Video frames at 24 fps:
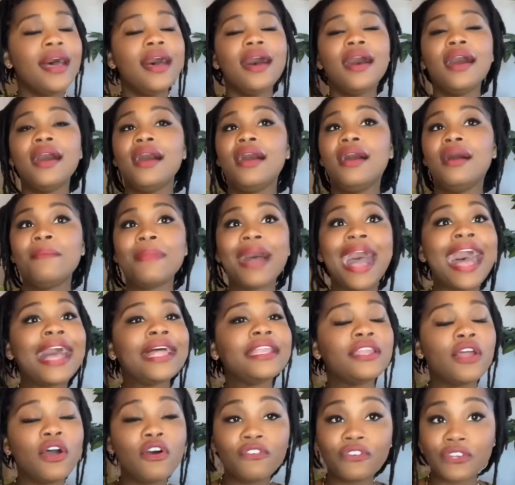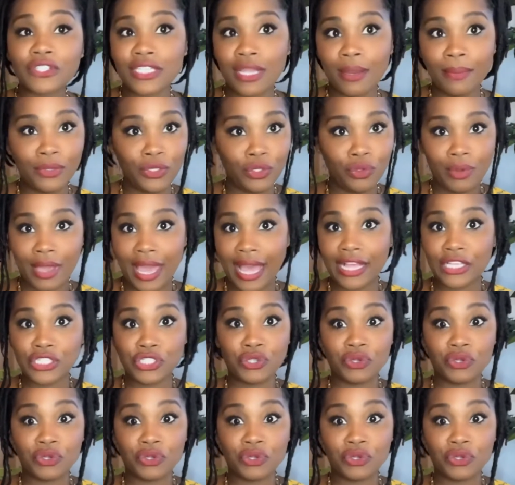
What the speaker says: I know for some of you guys,